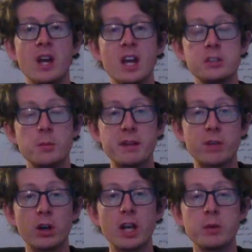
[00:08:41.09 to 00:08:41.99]
So
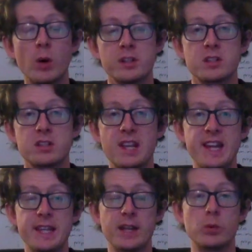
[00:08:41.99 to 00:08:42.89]
MacFarlane wants to say
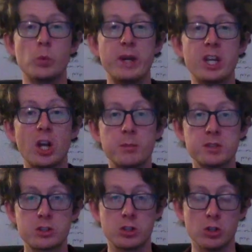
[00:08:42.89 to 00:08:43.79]
that when it
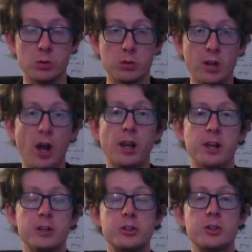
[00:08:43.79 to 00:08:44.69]
comes to
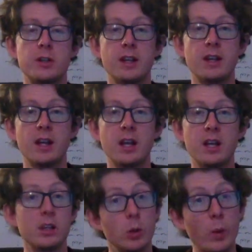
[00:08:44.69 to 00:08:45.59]
knowledge,
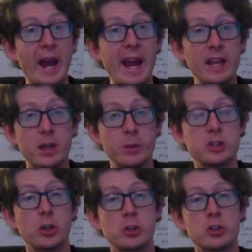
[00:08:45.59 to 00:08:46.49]
the way that we
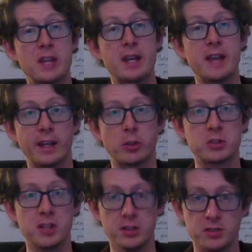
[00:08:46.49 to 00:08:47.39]
should understand
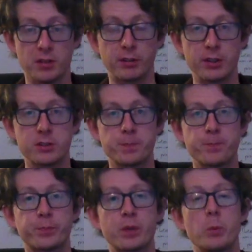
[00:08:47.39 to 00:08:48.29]
accuracy is different.
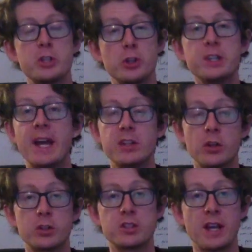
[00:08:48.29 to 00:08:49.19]
We shouldn't
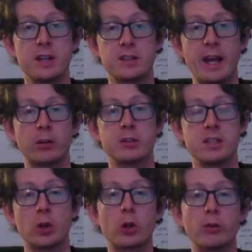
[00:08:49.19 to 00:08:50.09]
understand
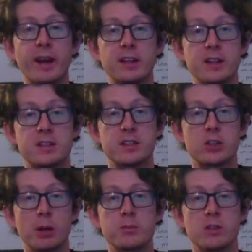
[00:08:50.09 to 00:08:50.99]
accuracy or correctness in
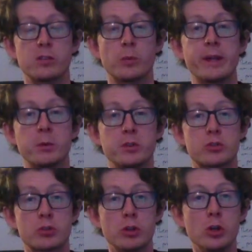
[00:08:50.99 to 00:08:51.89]
terms of whether it was
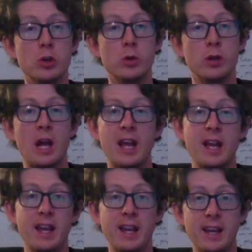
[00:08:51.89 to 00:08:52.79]
true
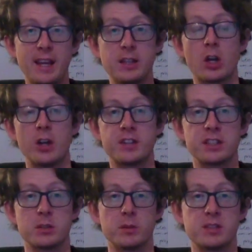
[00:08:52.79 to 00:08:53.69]
in the
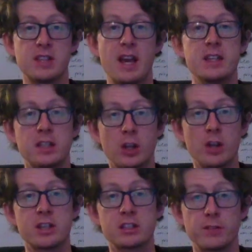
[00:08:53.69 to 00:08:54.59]
context it was said, in the
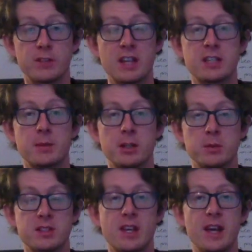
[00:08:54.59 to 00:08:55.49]
context of assessment it
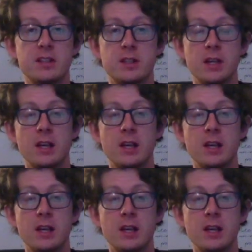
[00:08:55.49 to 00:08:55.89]
was said.